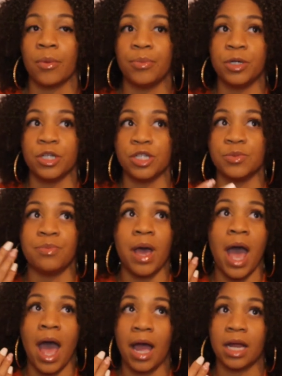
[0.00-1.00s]
pushed
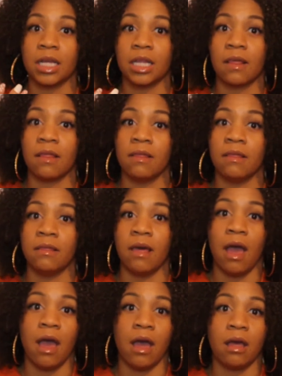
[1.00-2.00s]
back
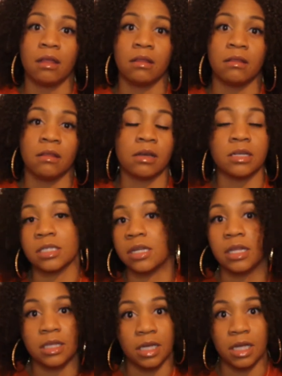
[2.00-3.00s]
that there's
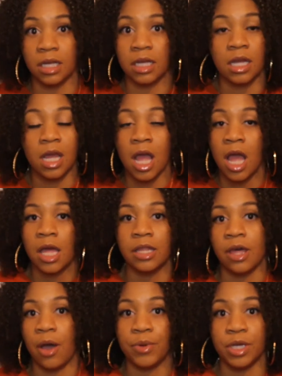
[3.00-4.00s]
nothing
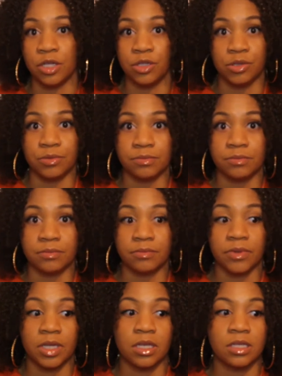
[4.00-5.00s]
that we can do.
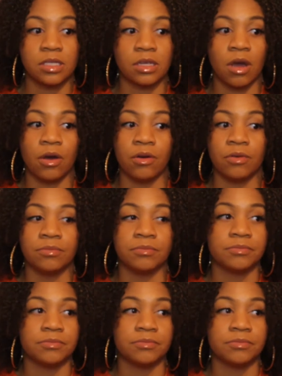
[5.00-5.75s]
So